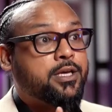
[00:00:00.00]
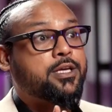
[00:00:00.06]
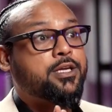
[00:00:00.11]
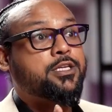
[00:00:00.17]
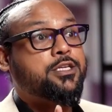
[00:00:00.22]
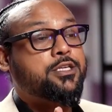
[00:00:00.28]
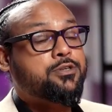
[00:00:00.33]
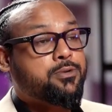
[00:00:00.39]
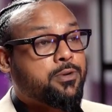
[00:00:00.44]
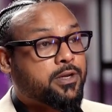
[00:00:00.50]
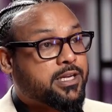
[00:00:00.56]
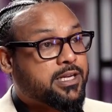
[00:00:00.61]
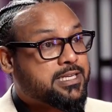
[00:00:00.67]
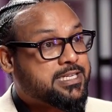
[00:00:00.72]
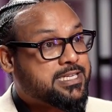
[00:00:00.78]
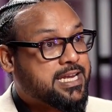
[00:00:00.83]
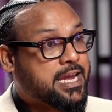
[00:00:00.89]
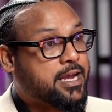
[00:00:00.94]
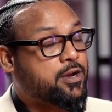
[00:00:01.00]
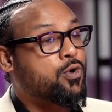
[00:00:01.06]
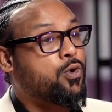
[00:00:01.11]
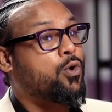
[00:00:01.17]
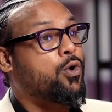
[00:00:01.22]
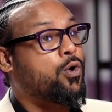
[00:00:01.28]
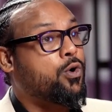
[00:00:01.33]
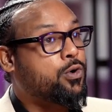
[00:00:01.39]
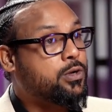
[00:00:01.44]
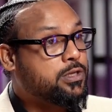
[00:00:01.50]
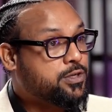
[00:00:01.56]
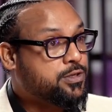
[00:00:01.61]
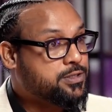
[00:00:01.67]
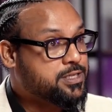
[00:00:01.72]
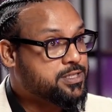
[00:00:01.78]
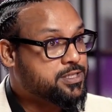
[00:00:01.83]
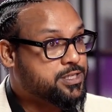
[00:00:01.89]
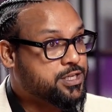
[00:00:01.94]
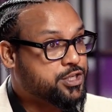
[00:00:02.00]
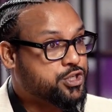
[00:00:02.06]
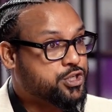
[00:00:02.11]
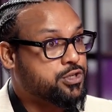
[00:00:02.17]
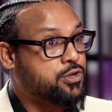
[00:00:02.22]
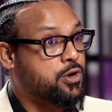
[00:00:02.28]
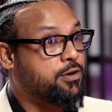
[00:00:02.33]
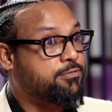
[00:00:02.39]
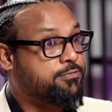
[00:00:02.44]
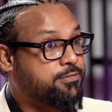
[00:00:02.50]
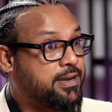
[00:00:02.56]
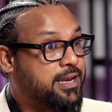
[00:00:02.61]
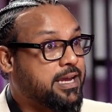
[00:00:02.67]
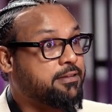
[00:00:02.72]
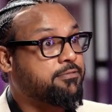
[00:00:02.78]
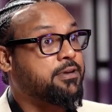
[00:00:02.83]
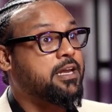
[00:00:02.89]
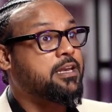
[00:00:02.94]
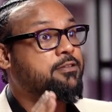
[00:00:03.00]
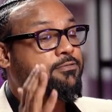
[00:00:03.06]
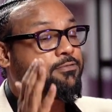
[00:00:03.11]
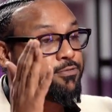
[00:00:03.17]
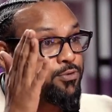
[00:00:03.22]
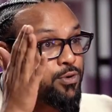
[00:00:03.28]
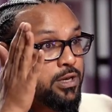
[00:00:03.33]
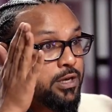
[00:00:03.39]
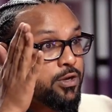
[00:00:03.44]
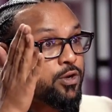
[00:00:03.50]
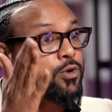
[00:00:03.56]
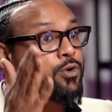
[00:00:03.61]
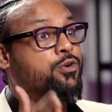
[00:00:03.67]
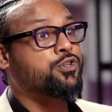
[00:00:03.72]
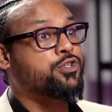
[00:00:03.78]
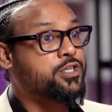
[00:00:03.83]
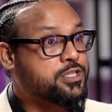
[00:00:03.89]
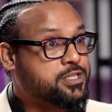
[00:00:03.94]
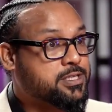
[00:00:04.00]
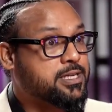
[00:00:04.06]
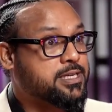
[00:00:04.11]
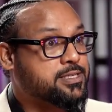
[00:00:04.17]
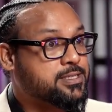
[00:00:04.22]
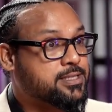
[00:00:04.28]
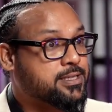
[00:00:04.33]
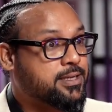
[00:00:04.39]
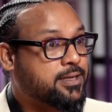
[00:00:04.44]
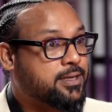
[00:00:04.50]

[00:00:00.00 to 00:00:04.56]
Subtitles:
You're gonna take all your decision of life in full consciousness.